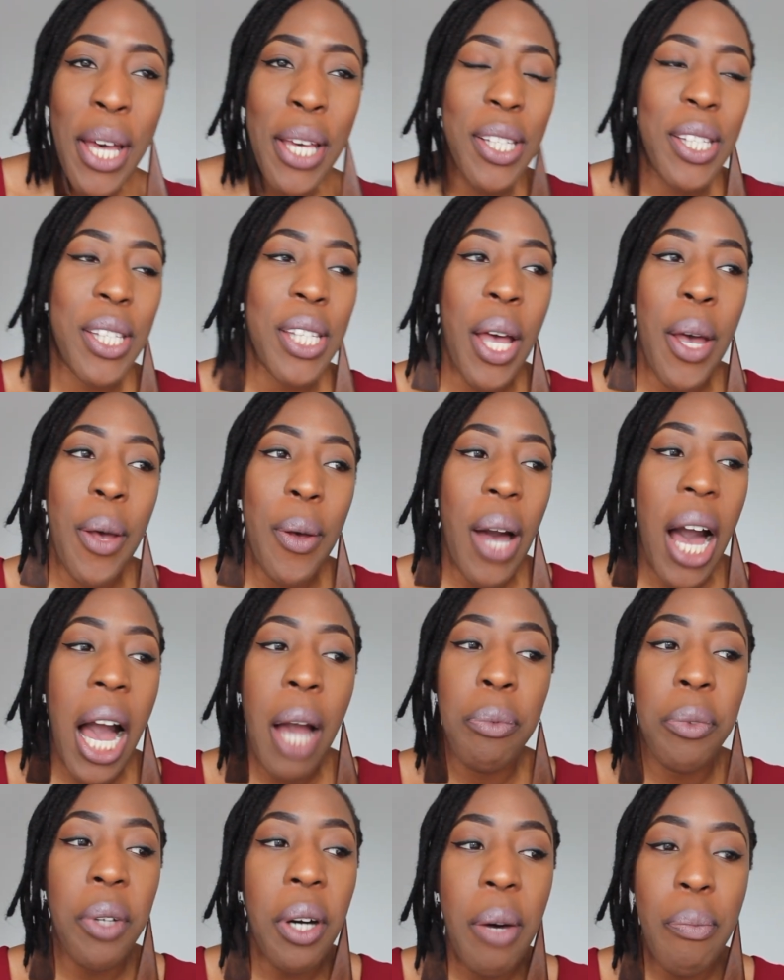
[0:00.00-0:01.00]
So
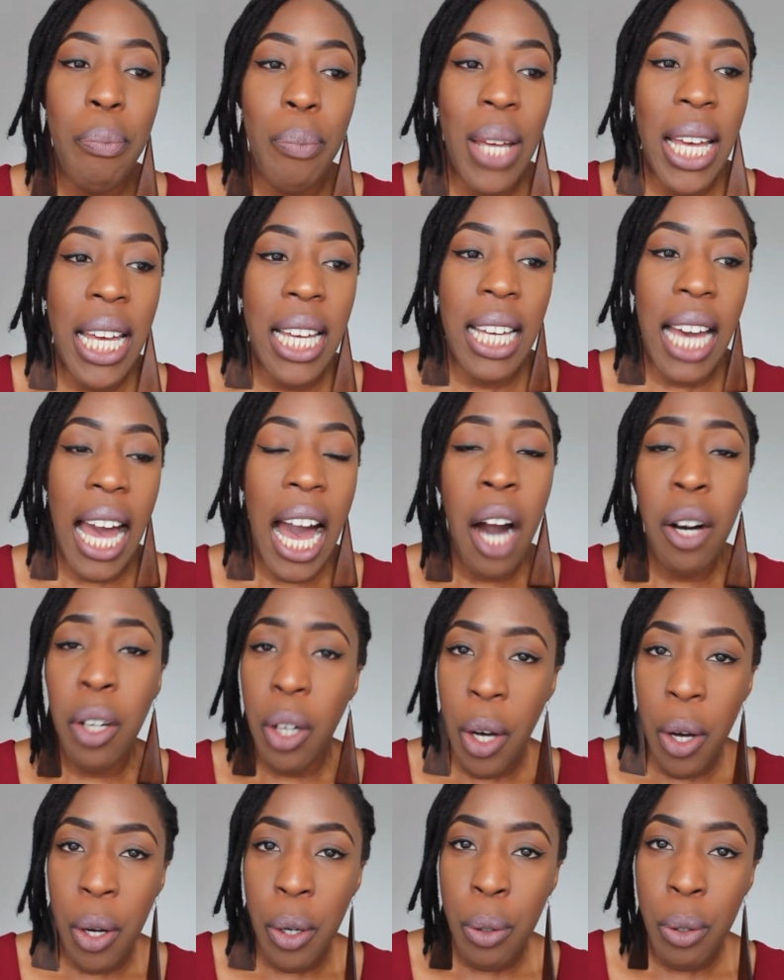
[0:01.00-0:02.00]
I'm not a big
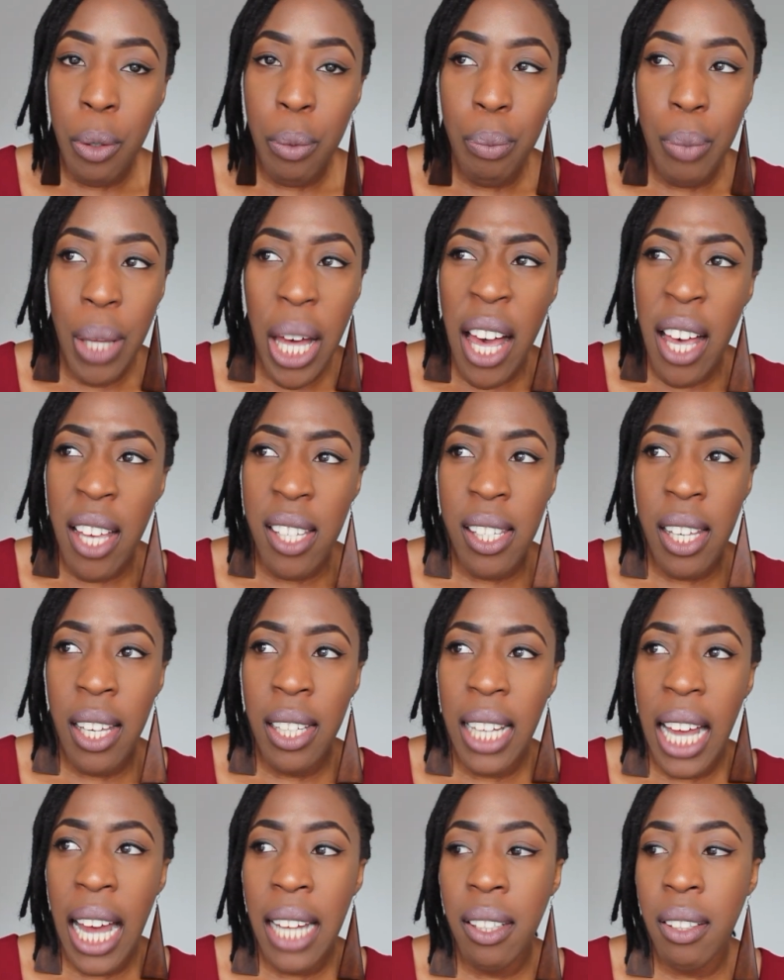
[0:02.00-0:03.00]
alcohol
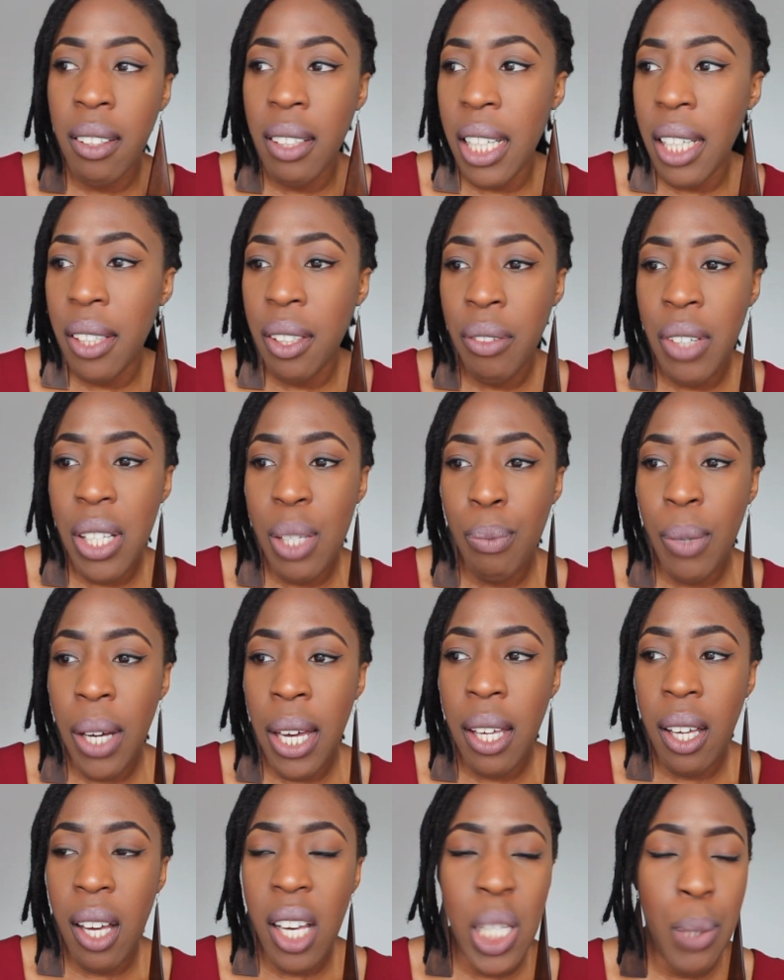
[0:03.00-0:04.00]
person, and neither is
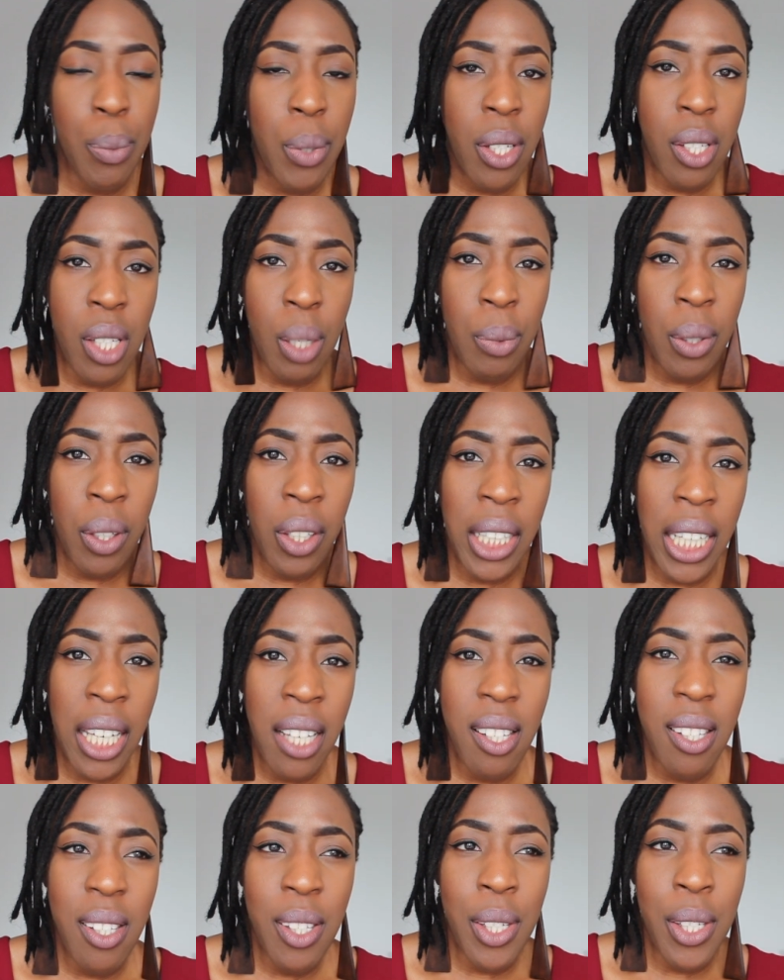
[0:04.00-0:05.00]
my husband, to be
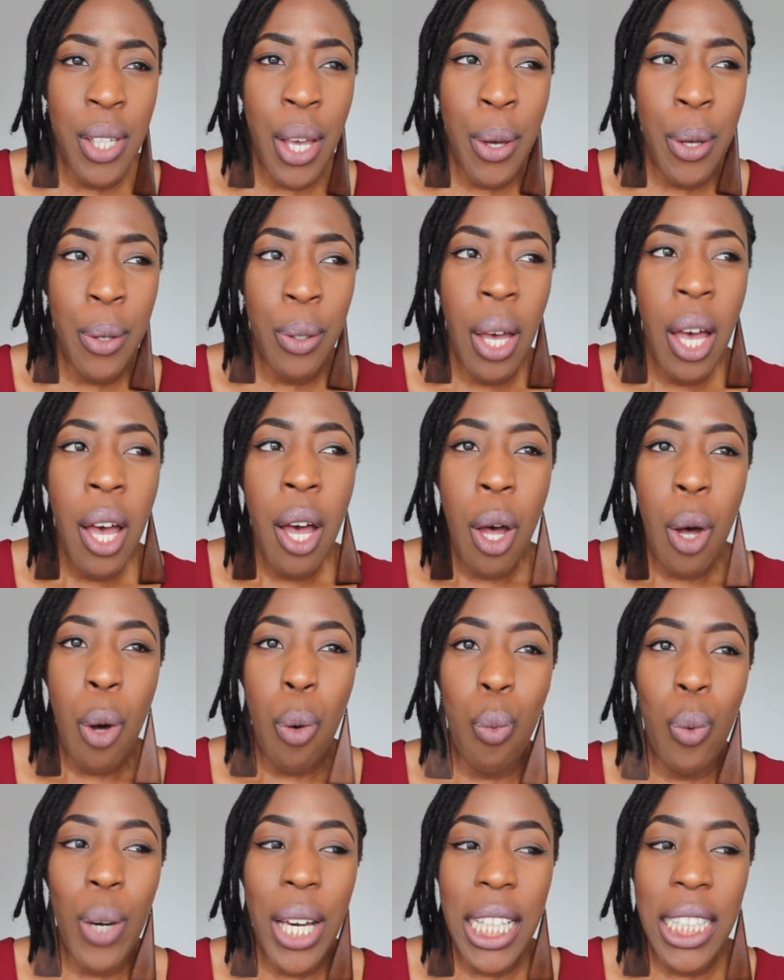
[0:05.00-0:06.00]
honest. So
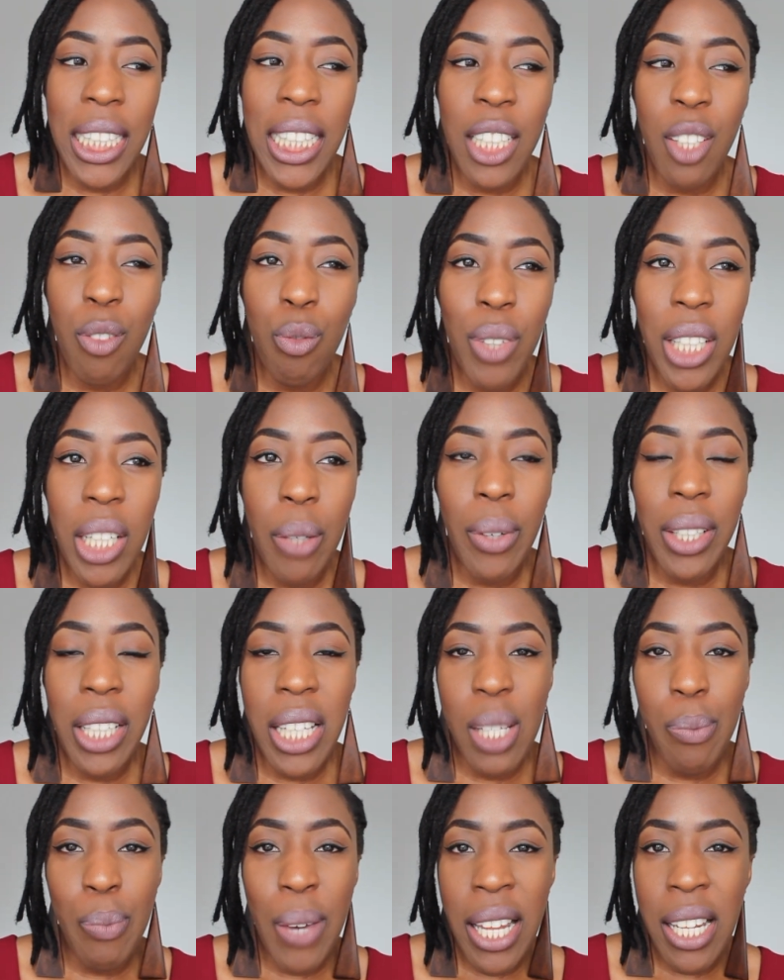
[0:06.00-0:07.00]
we didn't really want
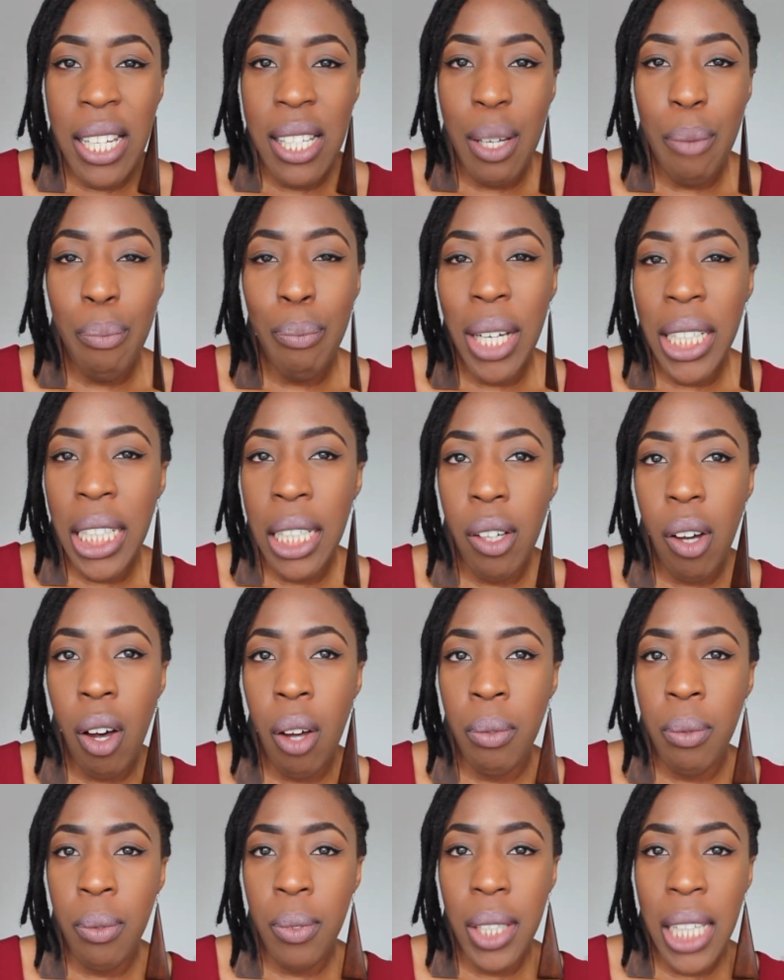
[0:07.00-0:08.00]
to spend money
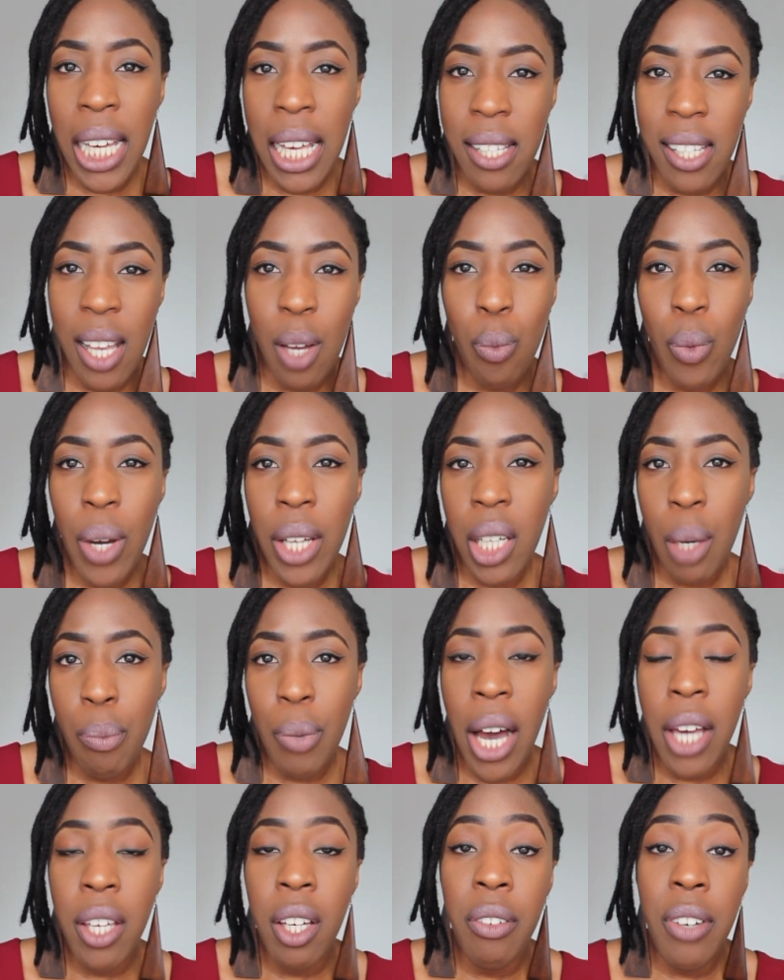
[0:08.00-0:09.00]
on things that weren't a
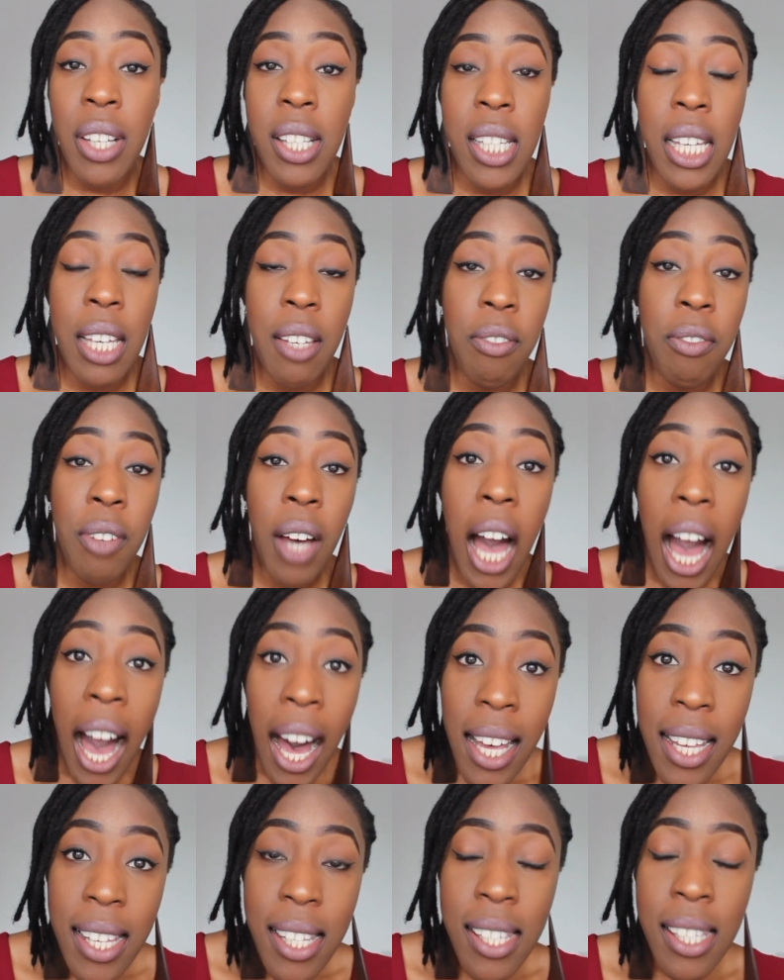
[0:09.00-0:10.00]
priority for
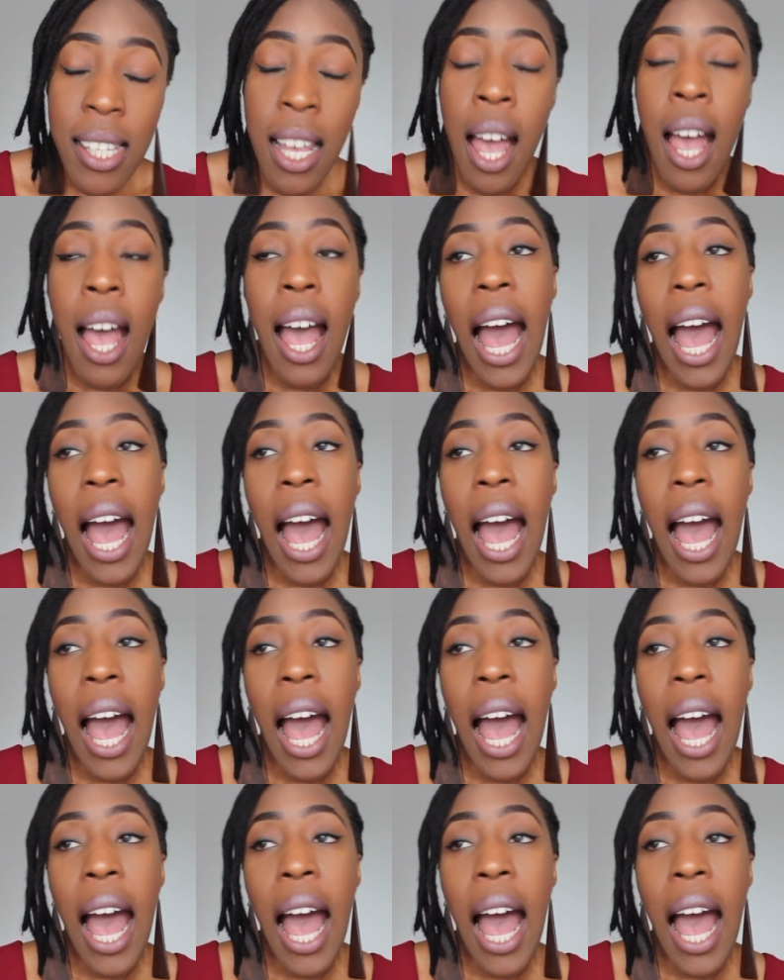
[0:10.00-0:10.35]
us.